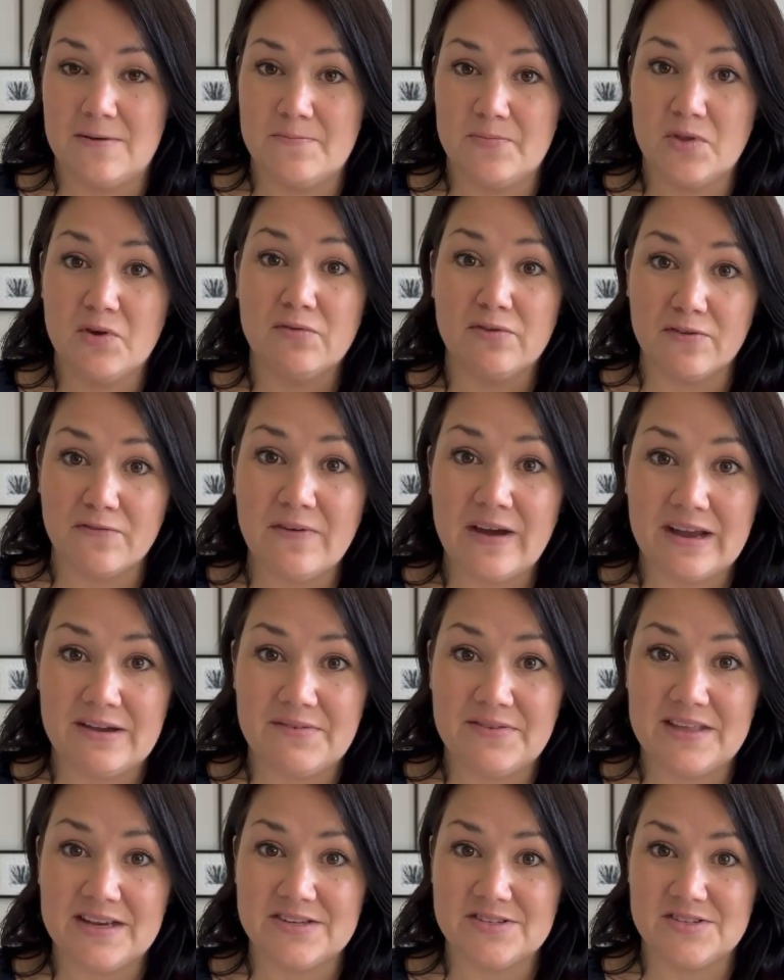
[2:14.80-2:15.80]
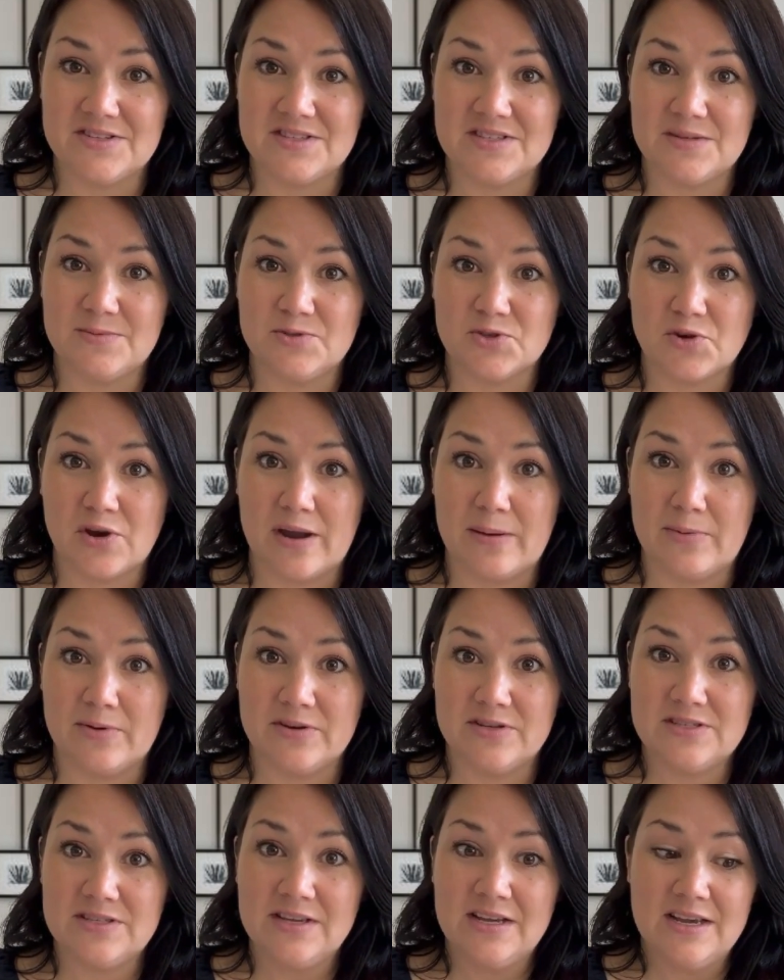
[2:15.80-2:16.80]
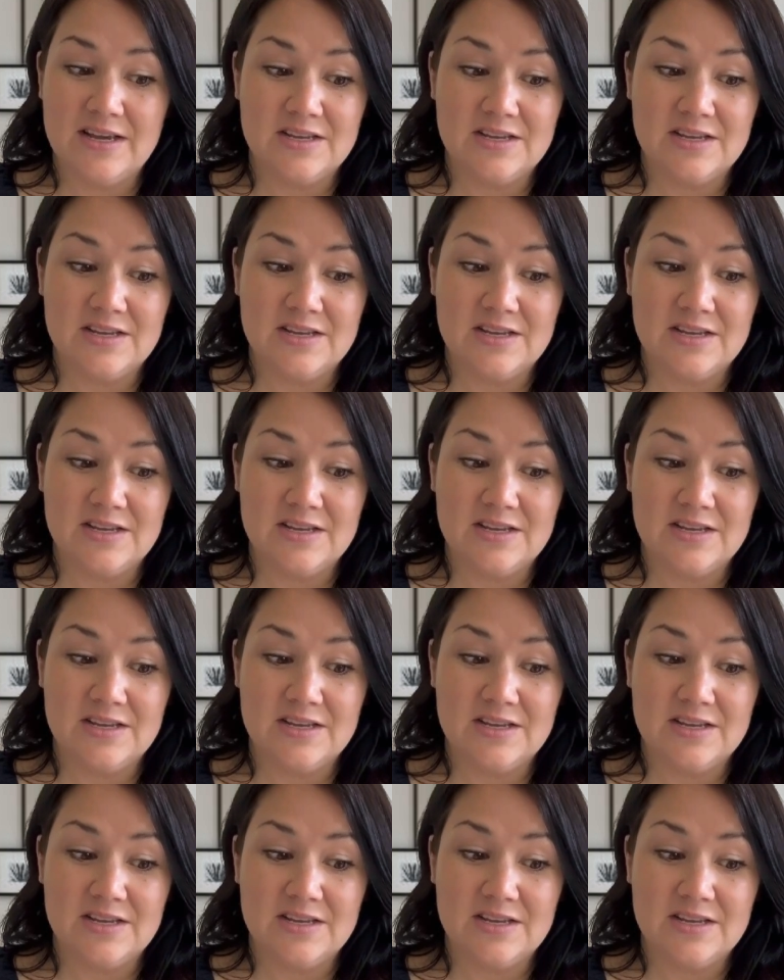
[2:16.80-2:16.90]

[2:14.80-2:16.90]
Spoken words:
over 5,000 subscribers.